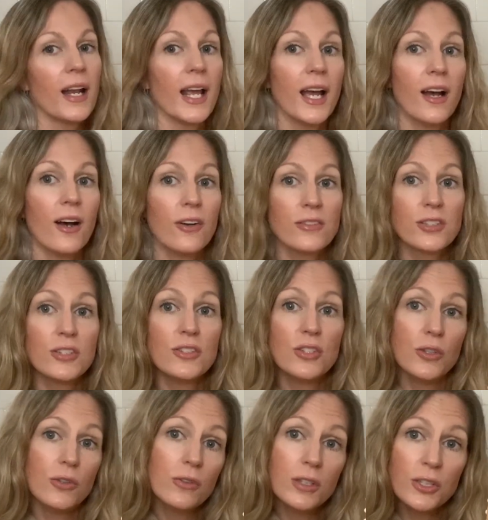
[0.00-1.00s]
how to
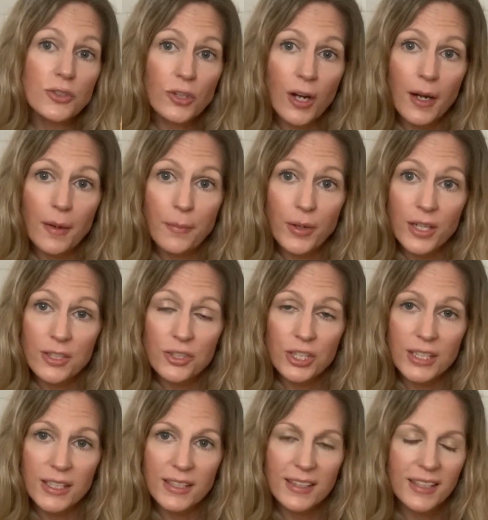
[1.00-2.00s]
do the dry
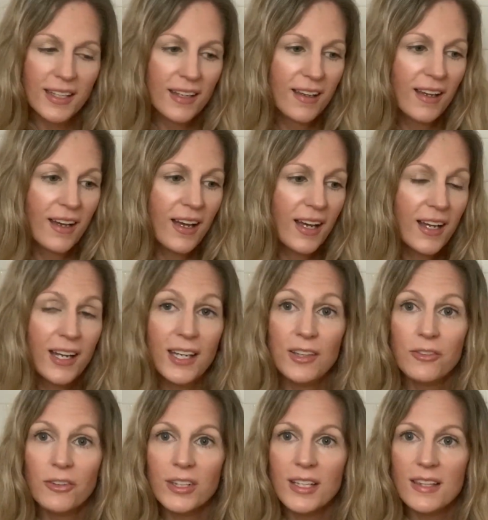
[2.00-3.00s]
brushing. I
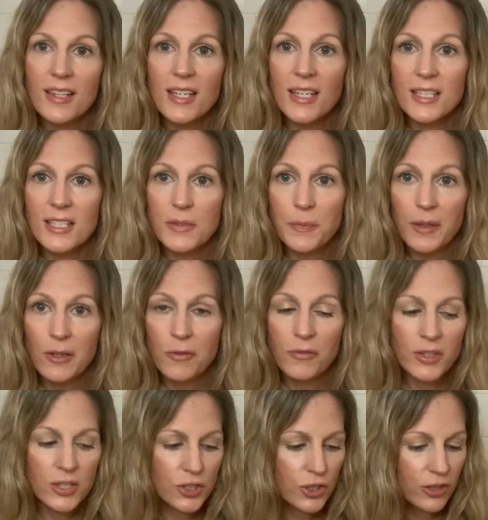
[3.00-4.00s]
really think it's
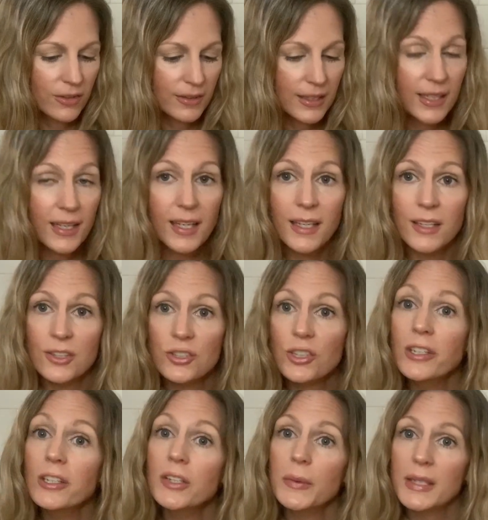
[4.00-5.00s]
beneficial, and I can show
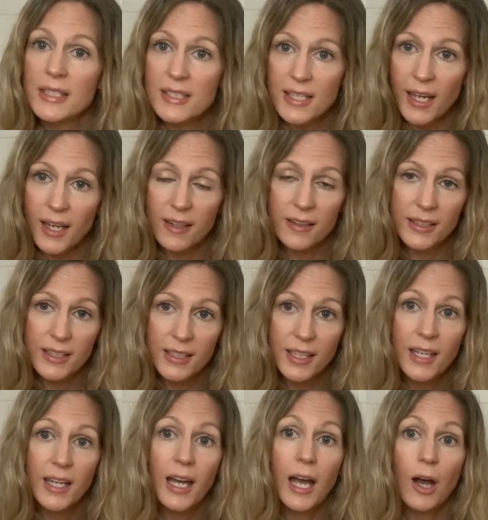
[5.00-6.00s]
you exactly
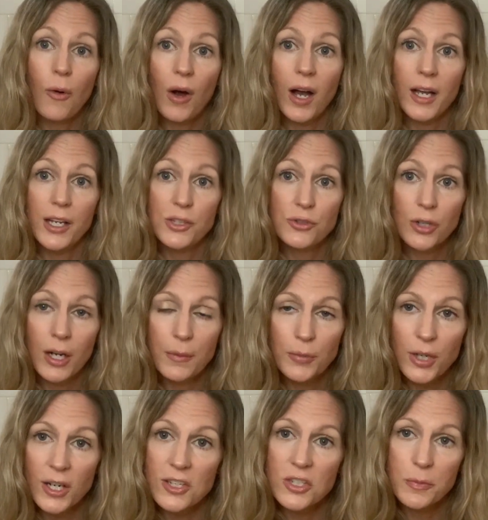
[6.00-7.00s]
how I dry
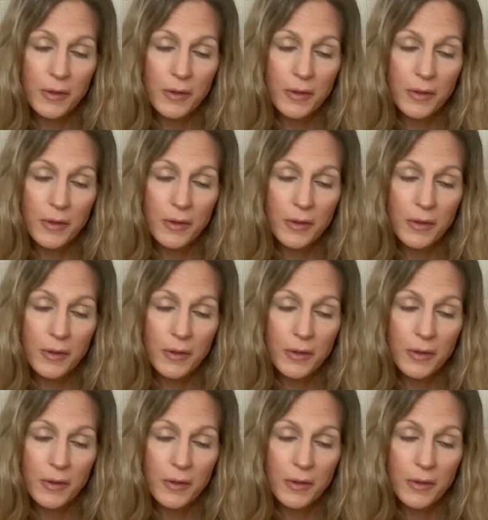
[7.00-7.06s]
brush